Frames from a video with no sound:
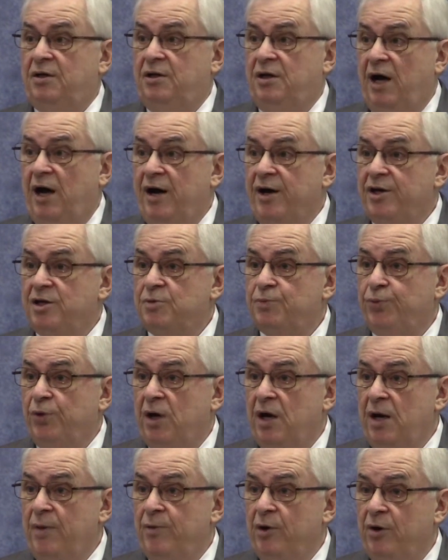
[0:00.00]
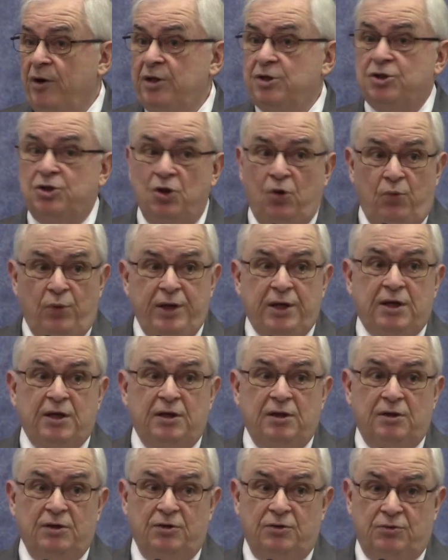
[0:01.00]
God as primary so we
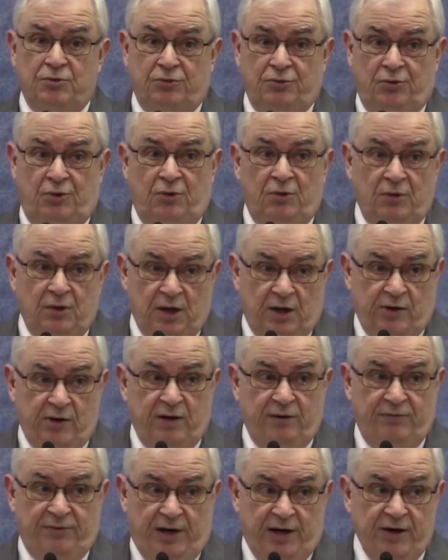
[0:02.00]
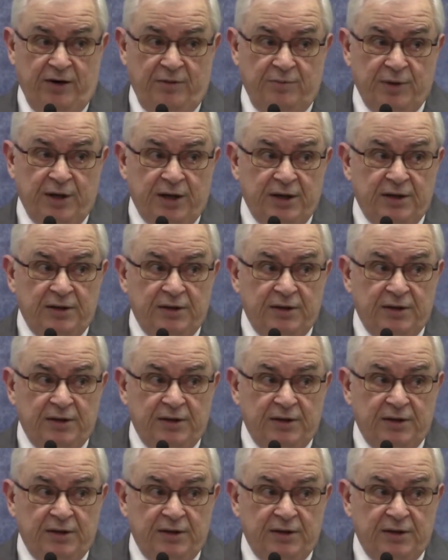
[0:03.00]
can control our environment.